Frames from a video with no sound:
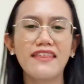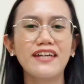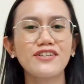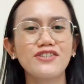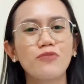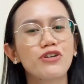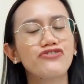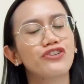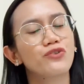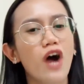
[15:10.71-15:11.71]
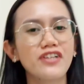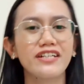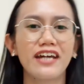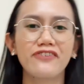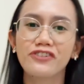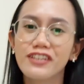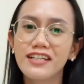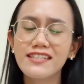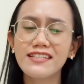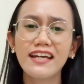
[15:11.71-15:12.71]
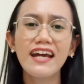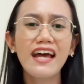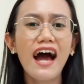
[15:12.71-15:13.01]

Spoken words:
Thank you so much for watching and for listening.